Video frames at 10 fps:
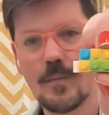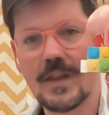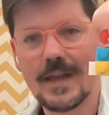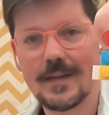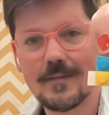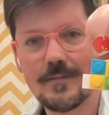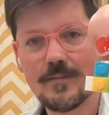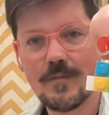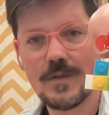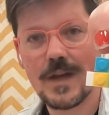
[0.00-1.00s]
plate
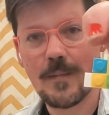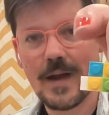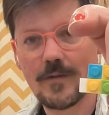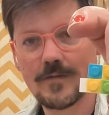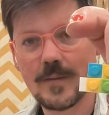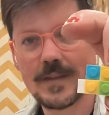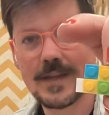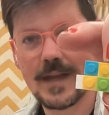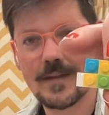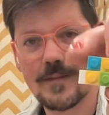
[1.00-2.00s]
jump out from the
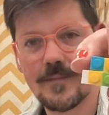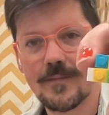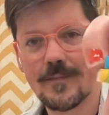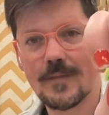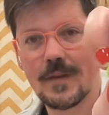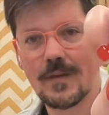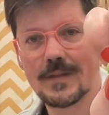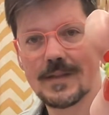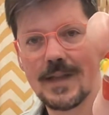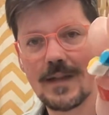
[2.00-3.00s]
side. You
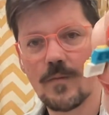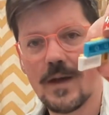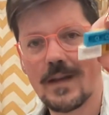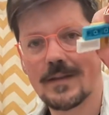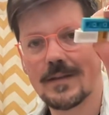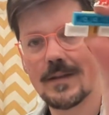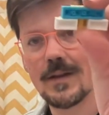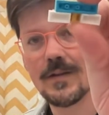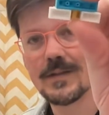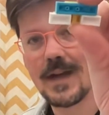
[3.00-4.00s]
can see that in white, and
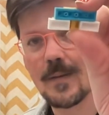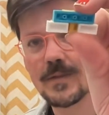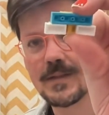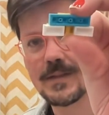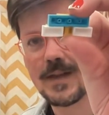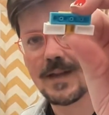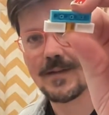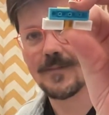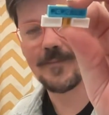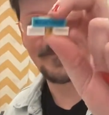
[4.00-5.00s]
here's the opposite side.